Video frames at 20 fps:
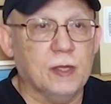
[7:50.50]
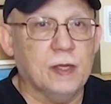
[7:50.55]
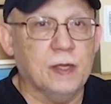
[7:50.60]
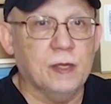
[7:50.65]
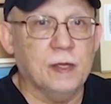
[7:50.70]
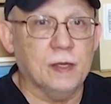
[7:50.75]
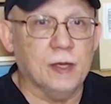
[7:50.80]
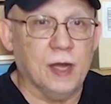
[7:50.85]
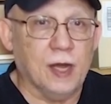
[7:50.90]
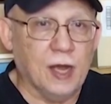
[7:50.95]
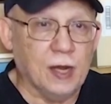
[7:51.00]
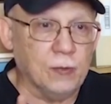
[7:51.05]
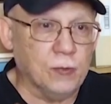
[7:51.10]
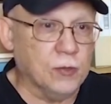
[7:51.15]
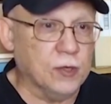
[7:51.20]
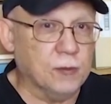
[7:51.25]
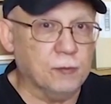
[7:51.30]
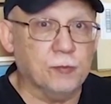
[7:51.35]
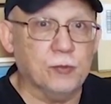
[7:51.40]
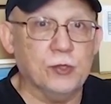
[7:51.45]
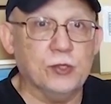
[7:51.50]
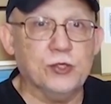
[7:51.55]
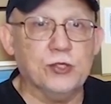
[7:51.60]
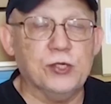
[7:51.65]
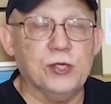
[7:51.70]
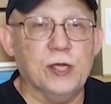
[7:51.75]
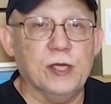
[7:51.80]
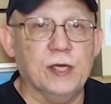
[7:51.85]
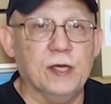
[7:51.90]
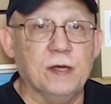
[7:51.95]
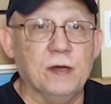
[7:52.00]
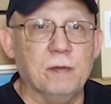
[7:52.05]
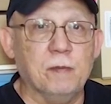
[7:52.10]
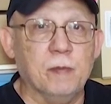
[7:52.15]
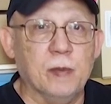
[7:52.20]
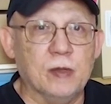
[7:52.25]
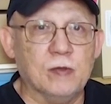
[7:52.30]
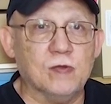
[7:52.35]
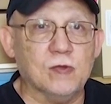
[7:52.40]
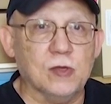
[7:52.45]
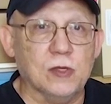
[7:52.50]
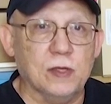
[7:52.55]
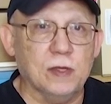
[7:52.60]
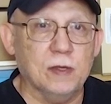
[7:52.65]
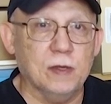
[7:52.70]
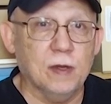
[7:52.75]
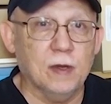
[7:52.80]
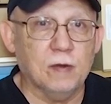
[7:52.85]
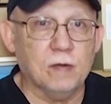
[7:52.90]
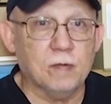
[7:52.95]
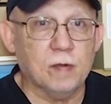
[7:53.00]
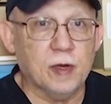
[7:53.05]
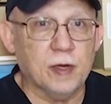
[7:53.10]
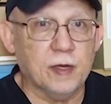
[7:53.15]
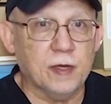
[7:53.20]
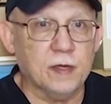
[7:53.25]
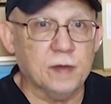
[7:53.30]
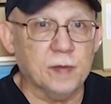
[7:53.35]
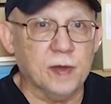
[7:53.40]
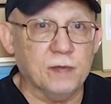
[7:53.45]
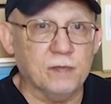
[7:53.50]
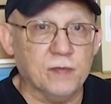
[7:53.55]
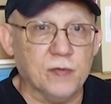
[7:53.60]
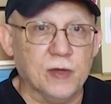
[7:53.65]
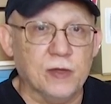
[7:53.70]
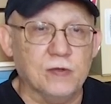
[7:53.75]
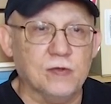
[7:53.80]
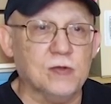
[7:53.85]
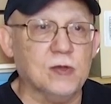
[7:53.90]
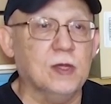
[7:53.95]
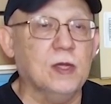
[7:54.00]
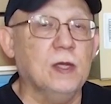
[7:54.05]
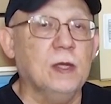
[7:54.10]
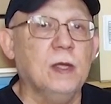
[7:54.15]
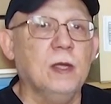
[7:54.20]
And I would appreciate it immensely right here, my friends.